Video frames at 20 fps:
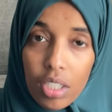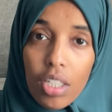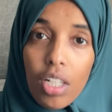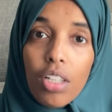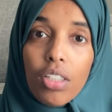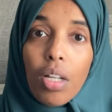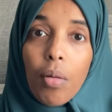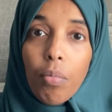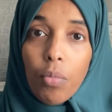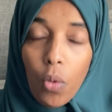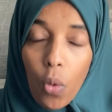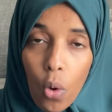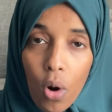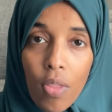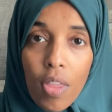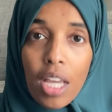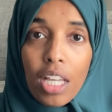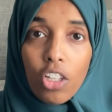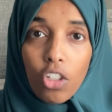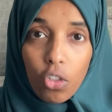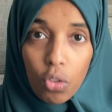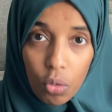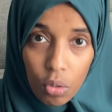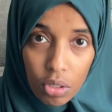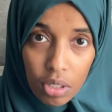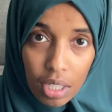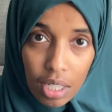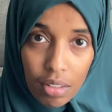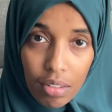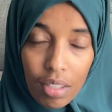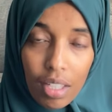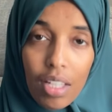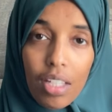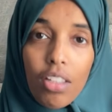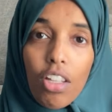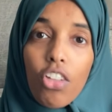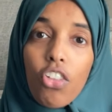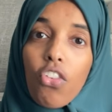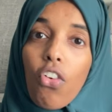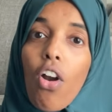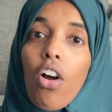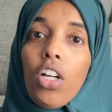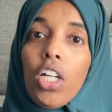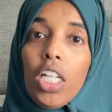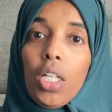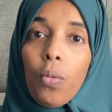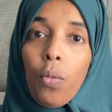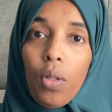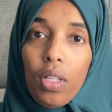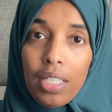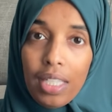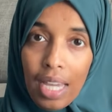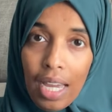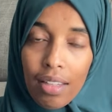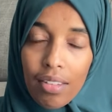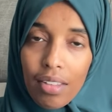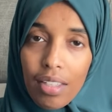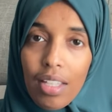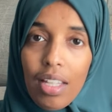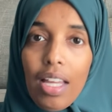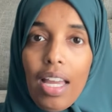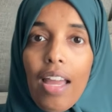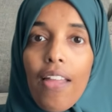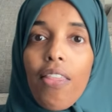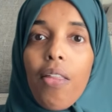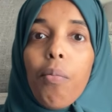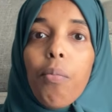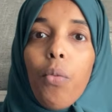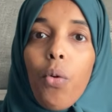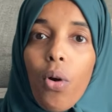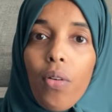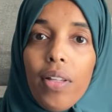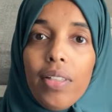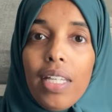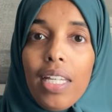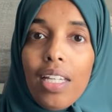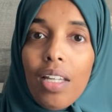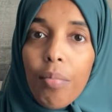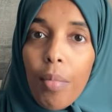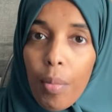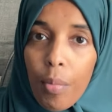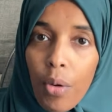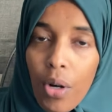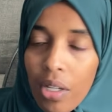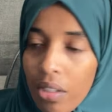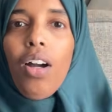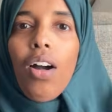The more they use it, the stronger it will get and the more that they can memorize.